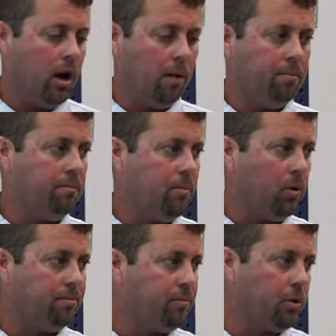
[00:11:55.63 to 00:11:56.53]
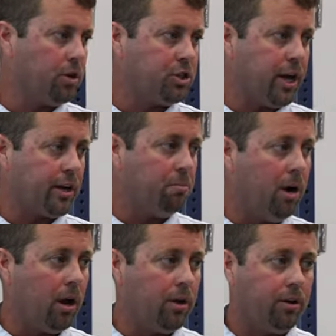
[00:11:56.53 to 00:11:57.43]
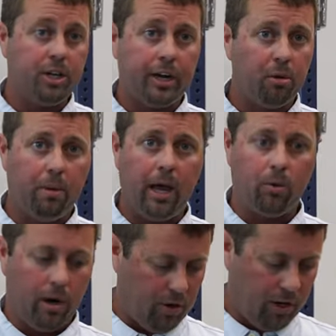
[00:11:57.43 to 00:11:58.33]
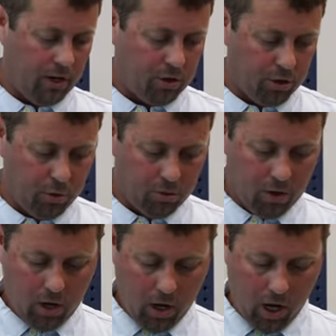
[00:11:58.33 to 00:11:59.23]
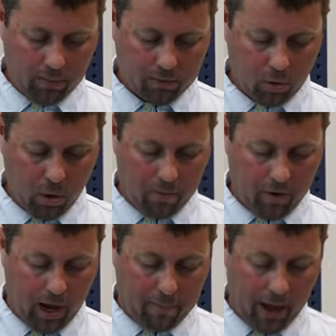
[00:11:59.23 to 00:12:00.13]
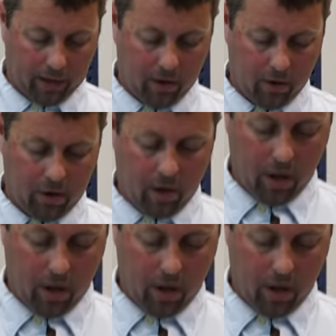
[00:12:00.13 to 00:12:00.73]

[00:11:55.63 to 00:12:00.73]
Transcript: um, or, or, to check your mullet or check your bait, whatever you need to do. Um, so what we've got back here